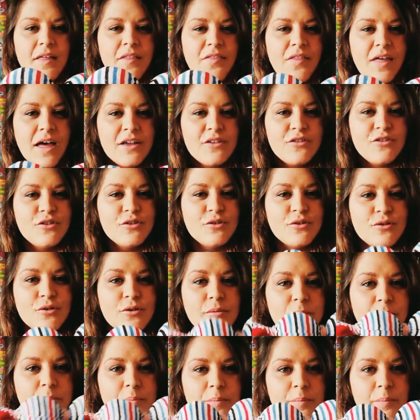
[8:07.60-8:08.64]
That's your
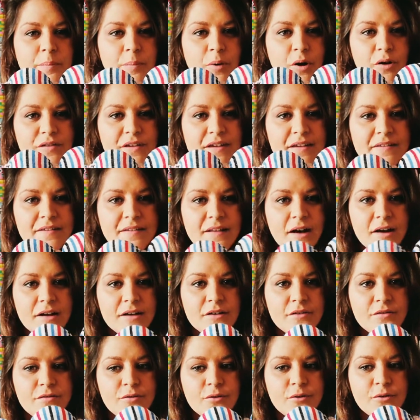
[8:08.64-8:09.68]
body starting
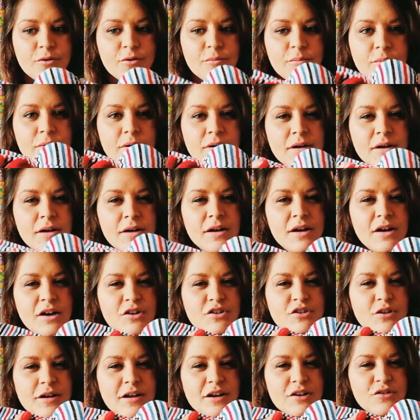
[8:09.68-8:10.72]
to form.
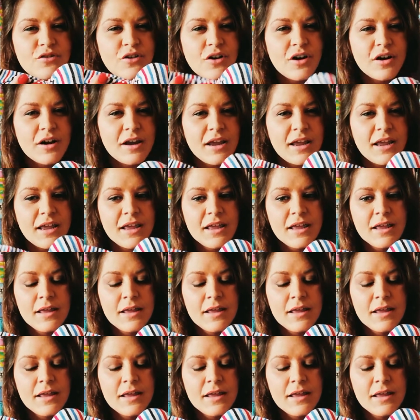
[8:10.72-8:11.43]
So I'm going to try